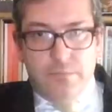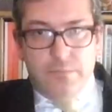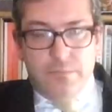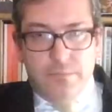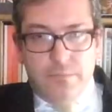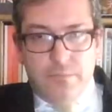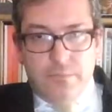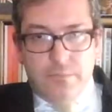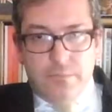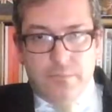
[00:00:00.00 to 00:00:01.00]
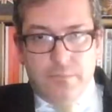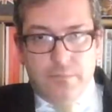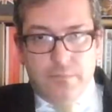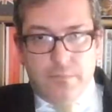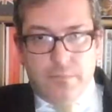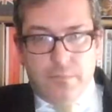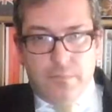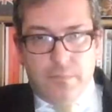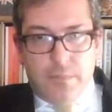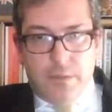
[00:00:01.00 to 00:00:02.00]

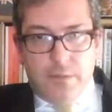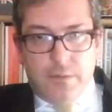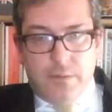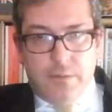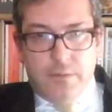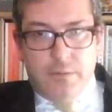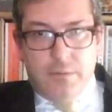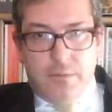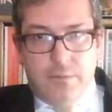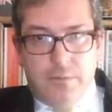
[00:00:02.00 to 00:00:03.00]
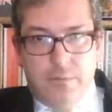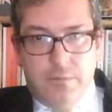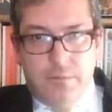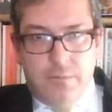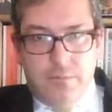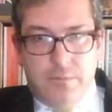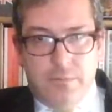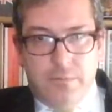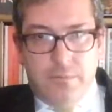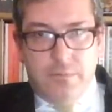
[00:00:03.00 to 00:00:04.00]

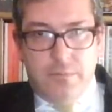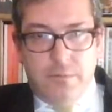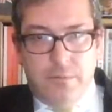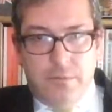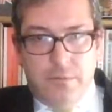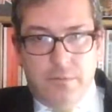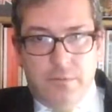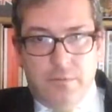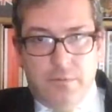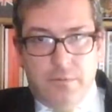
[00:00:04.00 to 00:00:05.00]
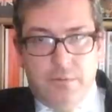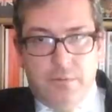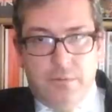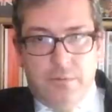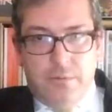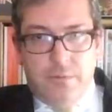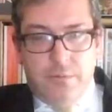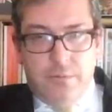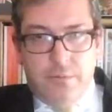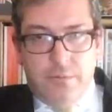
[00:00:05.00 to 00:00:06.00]

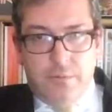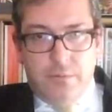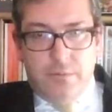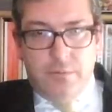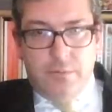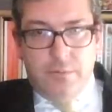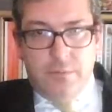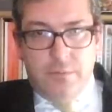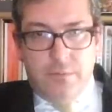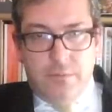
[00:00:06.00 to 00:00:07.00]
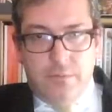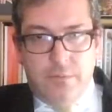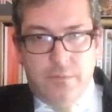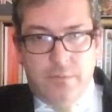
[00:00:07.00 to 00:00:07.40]
The person shown says nothing.